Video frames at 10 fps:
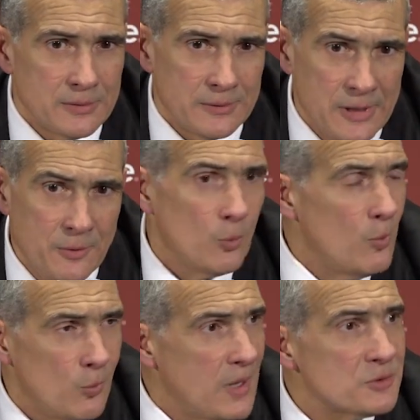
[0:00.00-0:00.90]
Neither
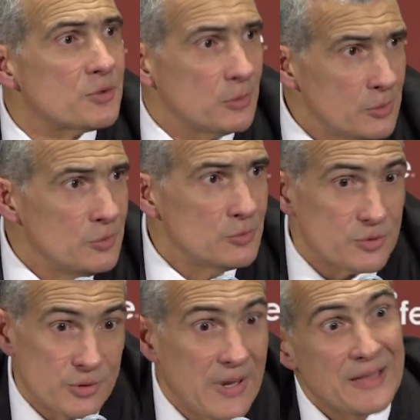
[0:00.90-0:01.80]
one wants to
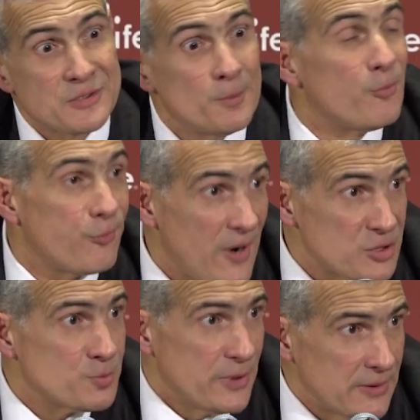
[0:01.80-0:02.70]
lose. You got some
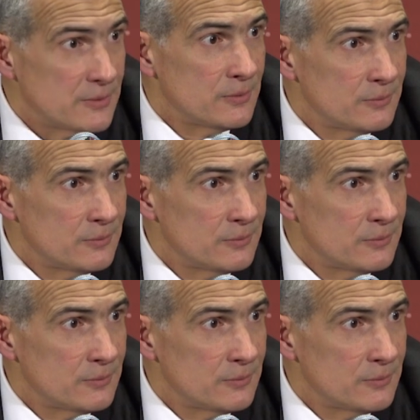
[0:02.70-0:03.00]
freshmen